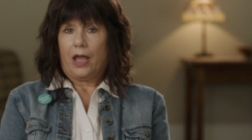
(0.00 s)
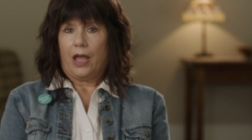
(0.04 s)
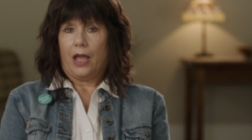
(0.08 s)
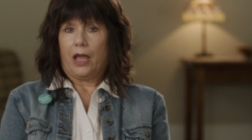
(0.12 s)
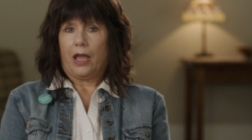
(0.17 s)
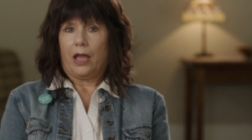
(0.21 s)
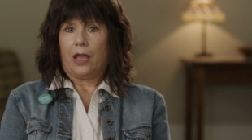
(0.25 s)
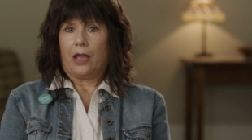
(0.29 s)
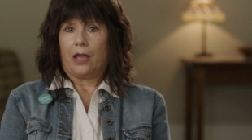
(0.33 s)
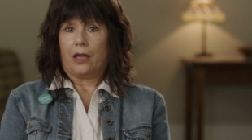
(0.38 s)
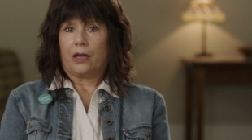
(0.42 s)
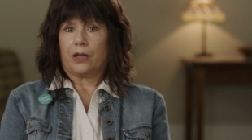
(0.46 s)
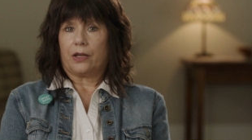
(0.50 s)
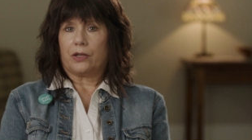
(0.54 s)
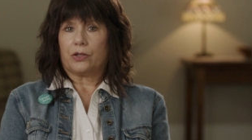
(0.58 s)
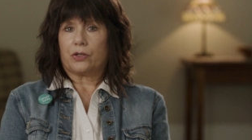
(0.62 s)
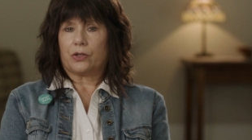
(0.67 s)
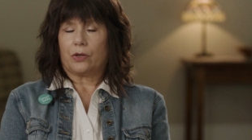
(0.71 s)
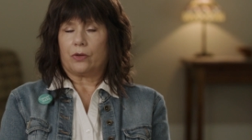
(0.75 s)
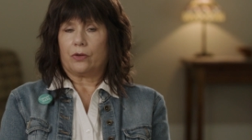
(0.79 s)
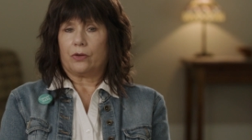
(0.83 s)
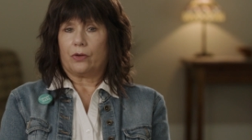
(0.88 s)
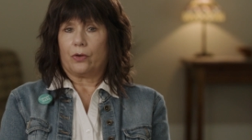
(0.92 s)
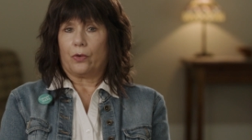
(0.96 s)

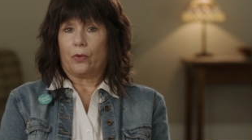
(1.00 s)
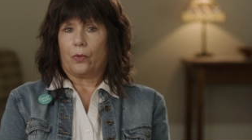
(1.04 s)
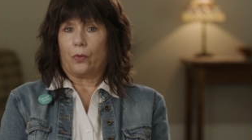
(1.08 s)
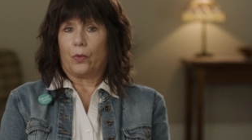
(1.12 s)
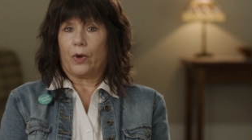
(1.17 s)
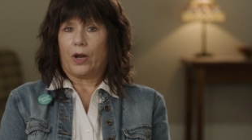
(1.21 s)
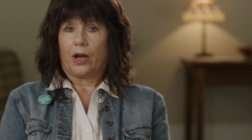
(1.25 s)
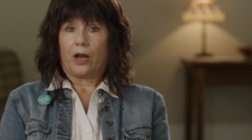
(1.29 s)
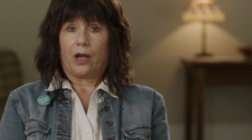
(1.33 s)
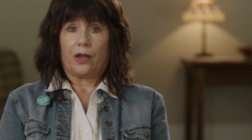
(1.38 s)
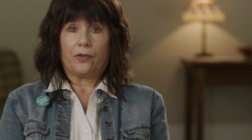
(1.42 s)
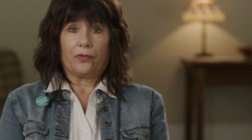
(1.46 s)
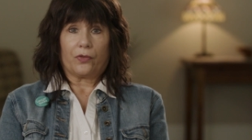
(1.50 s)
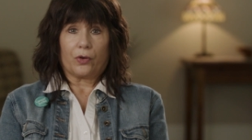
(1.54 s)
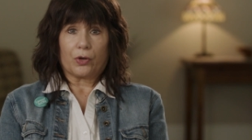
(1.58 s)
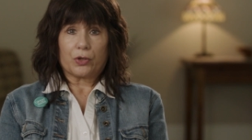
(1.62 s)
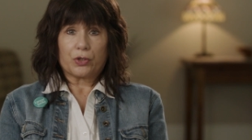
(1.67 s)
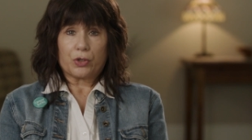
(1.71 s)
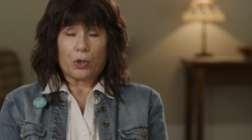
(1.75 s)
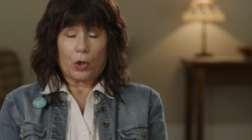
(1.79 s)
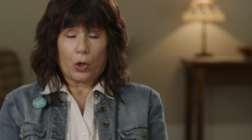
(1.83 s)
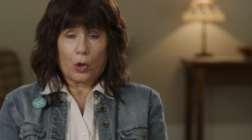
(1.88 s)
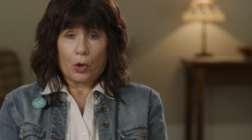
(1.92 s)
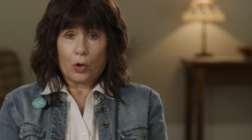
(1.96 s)
And when I
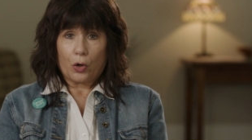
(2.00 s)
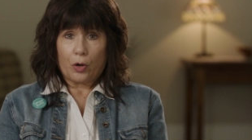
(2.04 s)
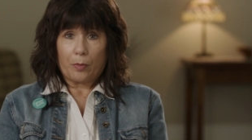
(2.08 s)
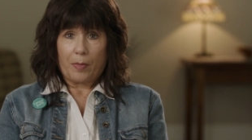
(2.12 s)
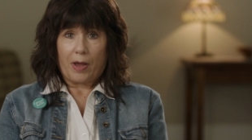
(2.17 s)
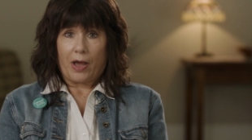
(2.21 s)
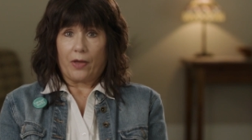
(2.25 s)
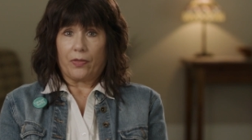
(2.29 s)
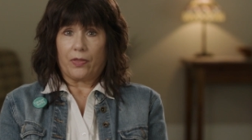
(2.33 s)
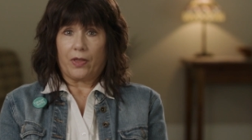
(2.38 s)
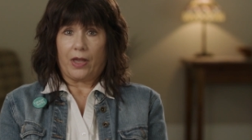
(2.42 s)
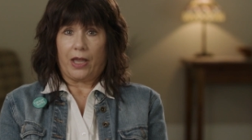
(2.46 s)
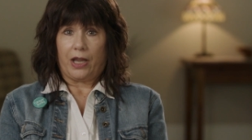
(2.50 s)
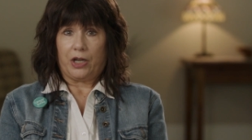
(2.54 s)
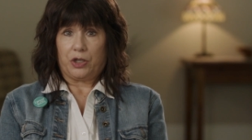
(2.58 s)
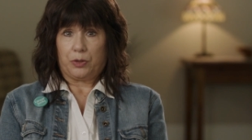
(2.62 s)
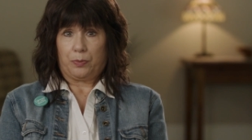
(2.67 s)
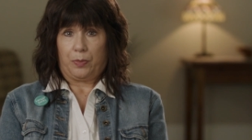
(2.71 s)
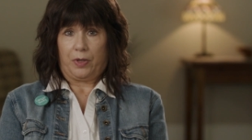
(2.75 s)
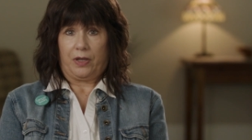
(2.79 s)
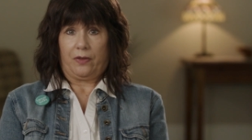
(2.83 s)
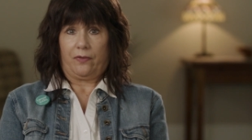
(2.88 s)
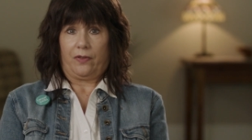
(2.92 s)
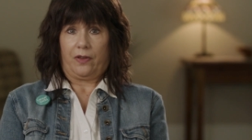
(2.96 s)
first heard about the
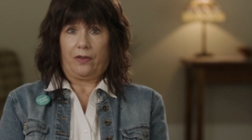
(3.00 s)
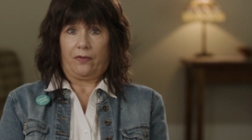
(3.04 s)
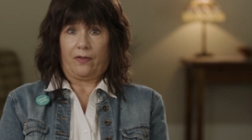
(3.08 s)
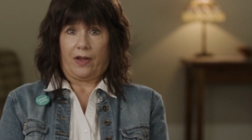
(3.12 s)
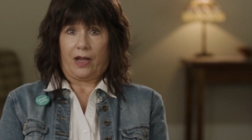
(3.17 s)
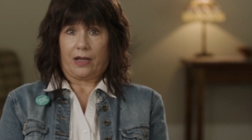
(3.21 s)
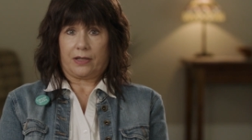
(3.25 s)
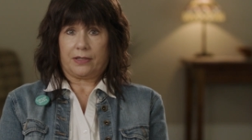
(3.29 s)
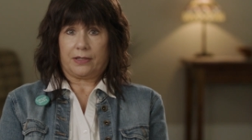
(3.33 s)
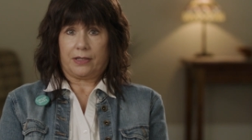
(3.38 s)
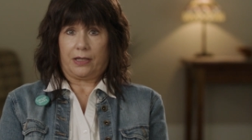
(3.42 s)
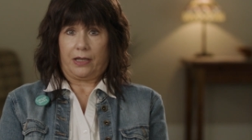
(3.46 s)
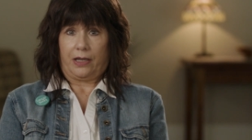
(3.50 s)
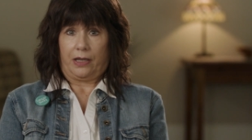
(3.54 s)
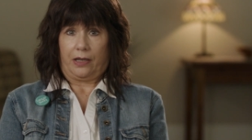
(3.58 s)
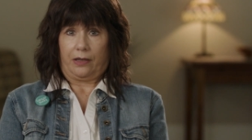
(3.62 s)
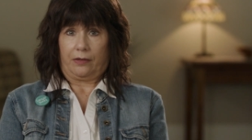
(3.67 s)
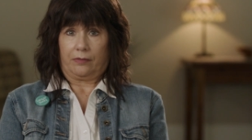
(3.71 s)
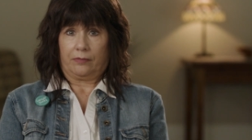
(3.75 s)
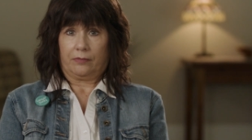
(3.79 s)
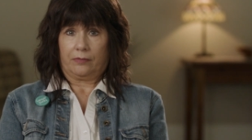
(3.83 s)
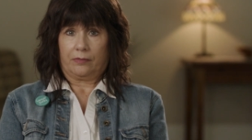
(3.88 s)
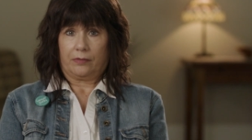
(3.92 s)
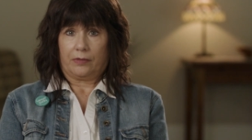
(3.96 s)
HPV
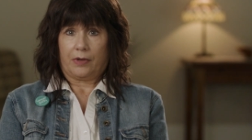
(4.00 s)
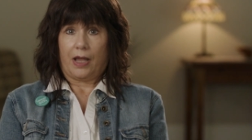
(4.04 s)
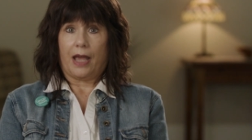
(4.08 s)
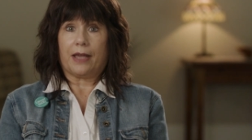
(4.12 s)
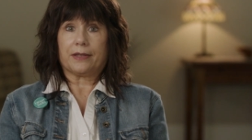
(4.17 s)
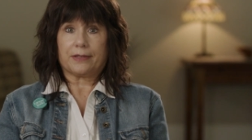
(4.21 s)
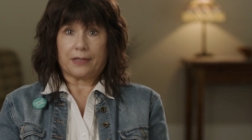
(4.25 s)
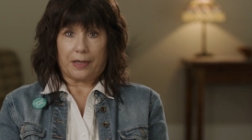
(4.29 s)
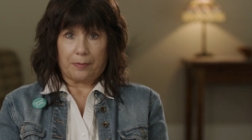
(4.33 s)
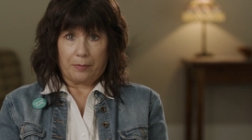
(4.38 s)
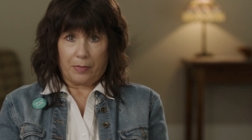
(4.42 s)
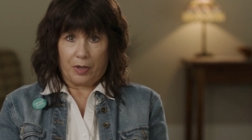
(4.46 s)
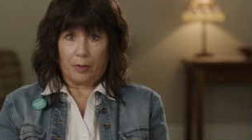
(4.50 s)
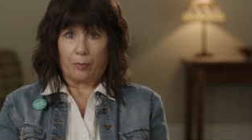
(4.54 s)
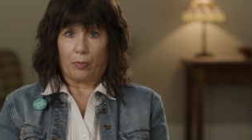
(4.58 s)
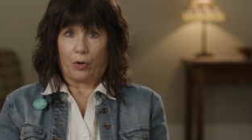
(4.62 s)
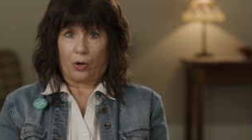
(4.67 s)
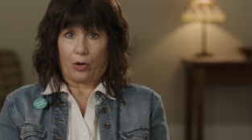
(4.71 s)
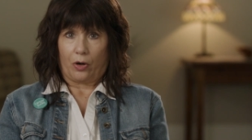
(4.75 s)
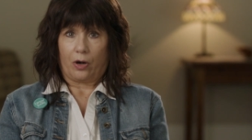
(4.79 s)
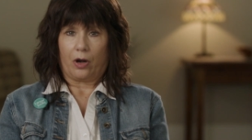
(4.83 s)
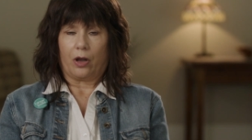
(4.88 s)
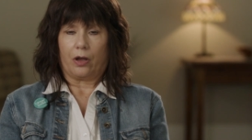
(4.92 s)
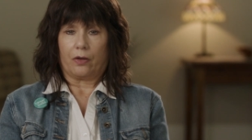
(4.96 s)
vaccine as a
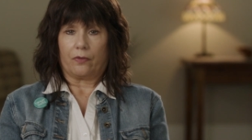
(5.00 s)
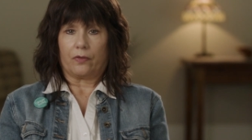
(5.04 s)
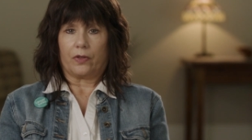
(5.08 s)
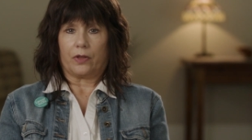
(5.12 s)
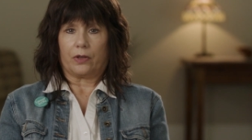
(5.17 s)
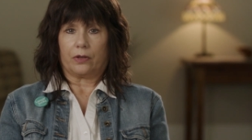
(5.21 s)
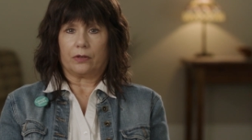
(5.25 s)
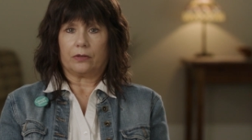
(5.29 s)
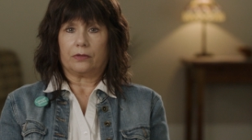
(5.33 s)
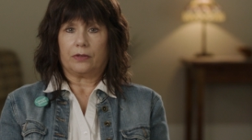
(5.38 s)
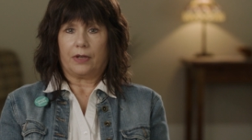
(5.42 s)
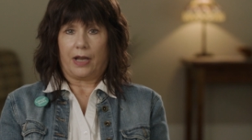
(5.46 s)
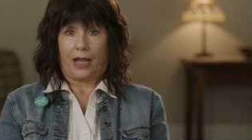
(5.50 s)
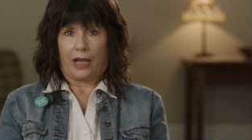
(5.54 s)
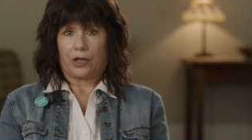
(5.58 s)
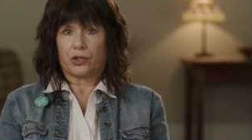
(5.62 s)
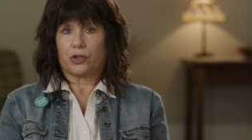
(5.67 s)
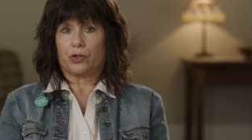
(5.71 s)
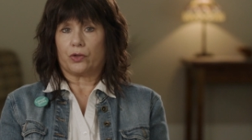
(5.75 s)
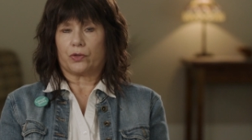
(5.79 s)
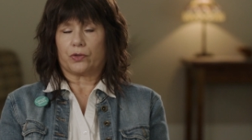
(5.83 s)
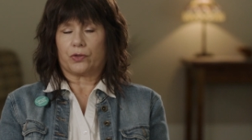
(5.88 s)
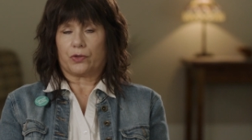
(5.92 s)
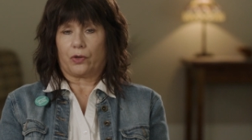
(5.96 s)
member of the
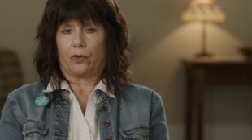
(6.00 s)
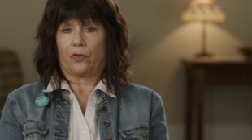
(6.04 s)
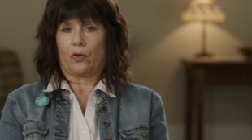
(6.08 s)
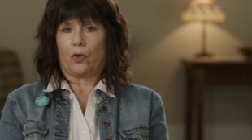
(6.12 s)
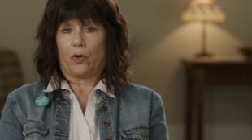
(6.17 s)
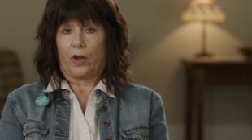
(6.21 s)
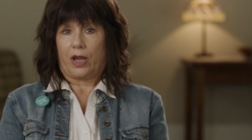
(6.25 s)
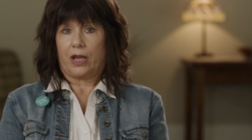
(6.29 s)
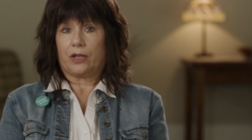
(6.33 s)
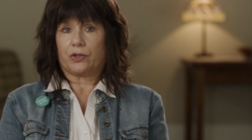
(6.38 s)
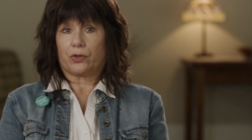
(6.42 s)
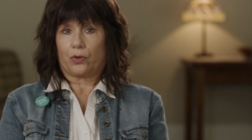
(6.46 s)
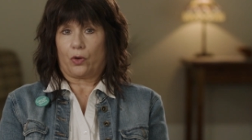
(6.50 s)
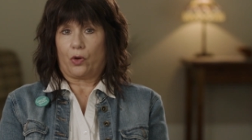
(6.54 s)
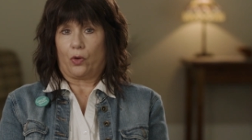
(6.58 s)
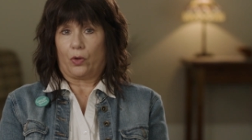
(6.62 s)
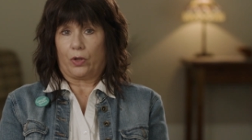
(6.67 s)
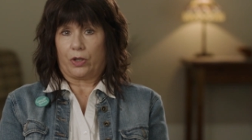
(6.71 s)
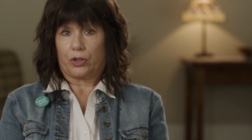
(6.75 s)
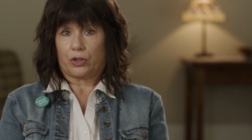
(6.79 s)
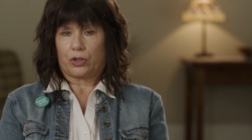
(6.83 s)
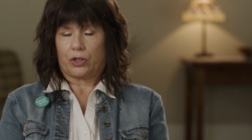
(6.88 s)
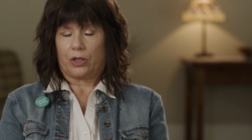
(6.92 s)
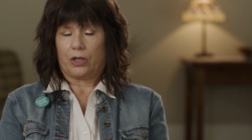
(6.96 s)
National Cervical Cancer
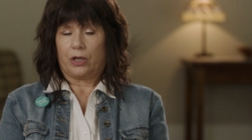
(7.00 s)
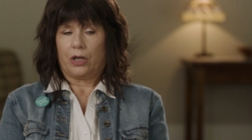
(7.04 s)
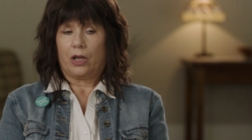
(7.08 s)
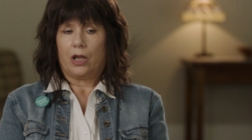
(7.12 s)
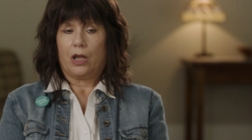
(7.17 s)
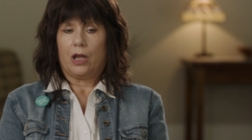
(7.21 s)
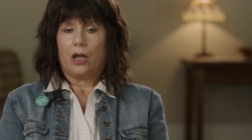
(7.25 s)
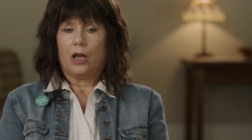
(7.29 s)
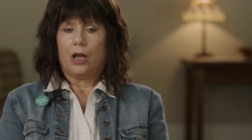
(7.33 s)
Coalition,